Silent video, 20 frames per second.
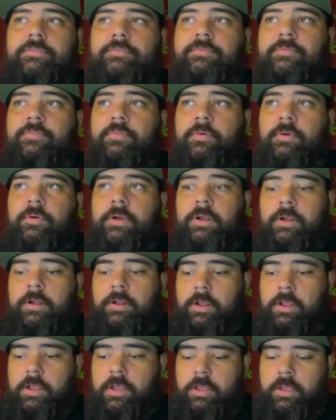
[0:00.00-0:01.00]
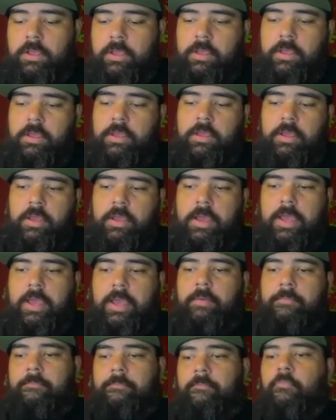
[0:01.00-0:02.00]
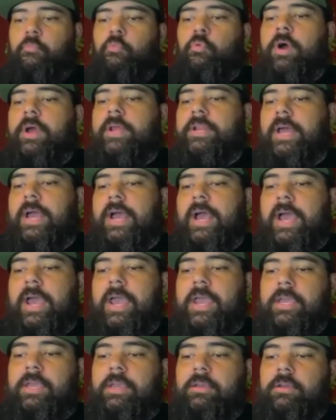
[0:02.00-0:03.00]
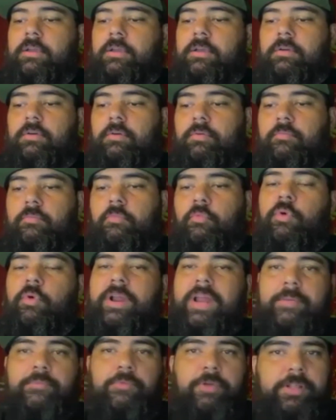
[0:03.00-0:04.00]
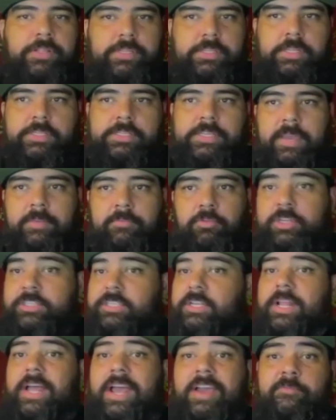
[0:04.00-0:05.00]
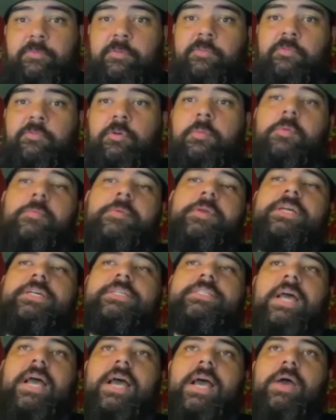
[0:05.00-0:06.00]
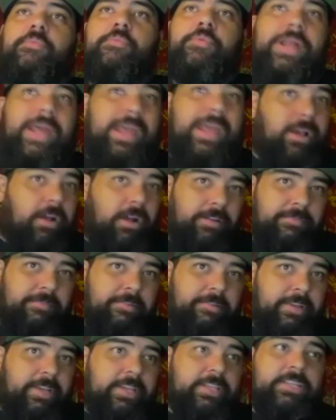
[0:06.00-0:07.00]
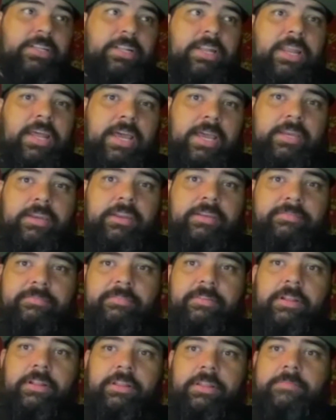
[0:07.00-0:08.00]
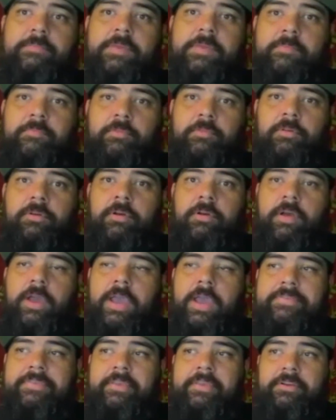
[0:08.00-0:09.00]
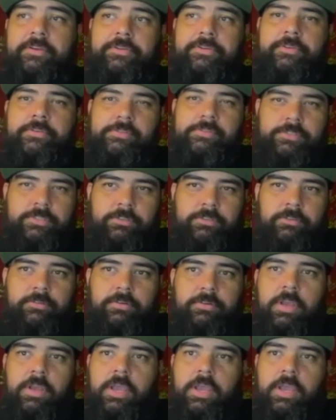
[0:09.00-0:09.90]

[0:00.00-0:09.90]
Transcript: for what I what I bring to the table as a live performer, because what I offer is a lot different than people I think are used to.